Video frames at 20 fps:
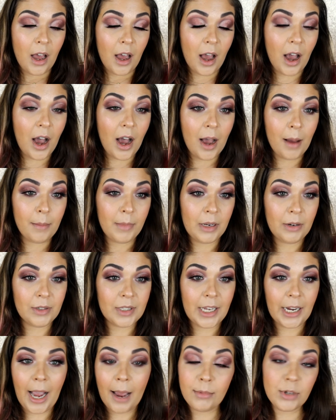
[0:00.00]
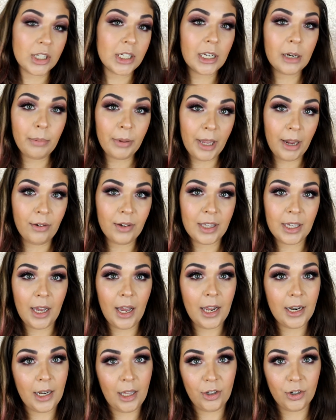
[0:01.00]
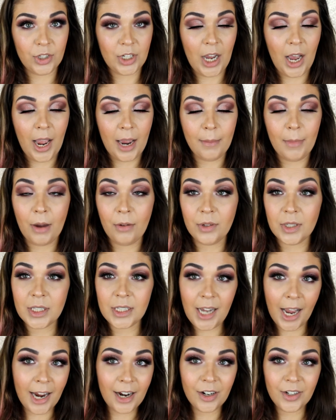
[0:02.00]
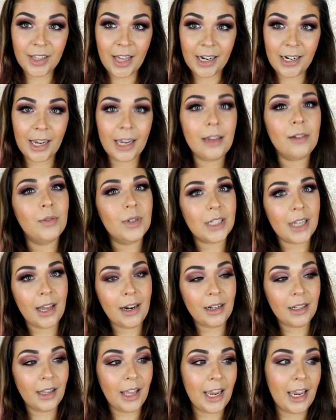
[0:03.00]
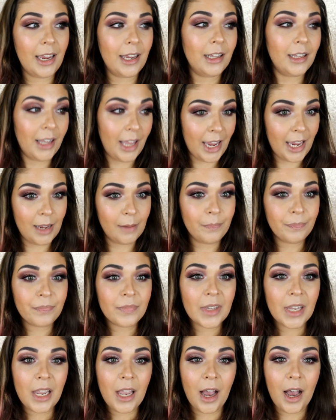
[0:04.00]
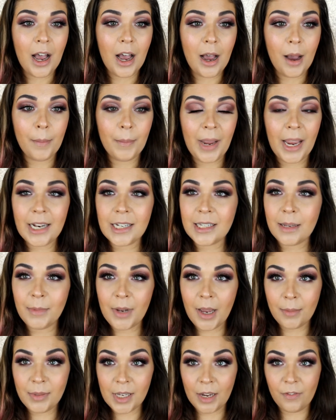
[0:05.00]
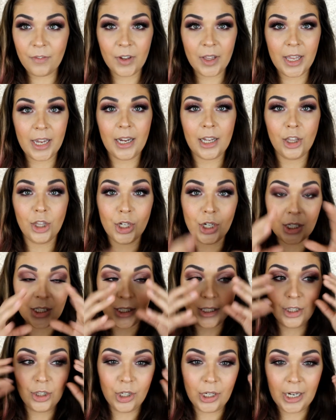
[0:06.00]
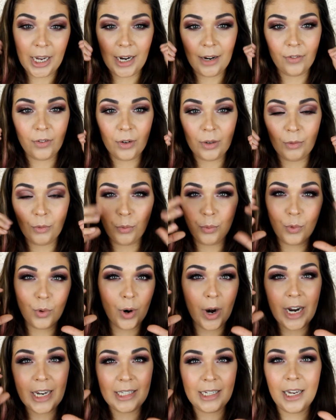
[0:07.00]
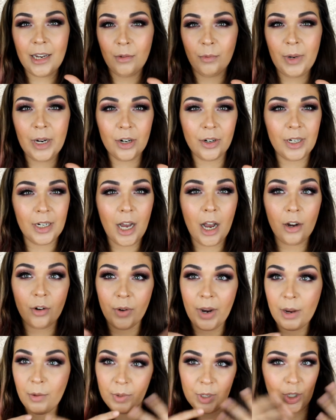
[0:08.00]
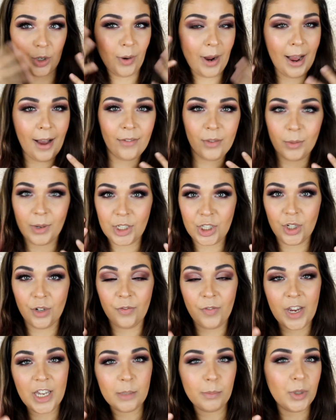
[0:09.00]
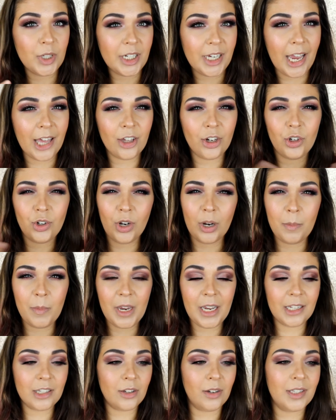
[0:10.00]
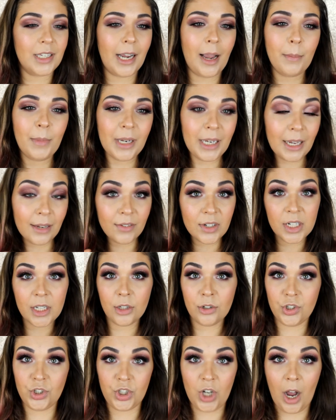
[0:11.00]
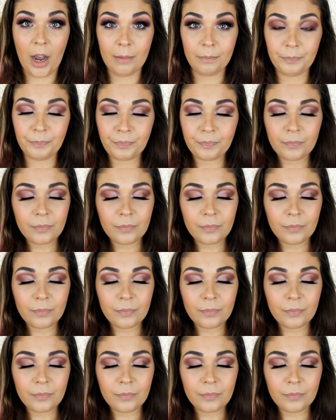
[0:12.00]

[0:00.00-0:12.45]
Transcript: um, and was like, I'm just going to play with it another time. I was tired that night. It was kind of late, late. Um, and sometimes I feel like looks look kind of crazy and weird and not great when you don't have the rest of your face put together, you know what I mean? So I was like, I'm going to give it another shot.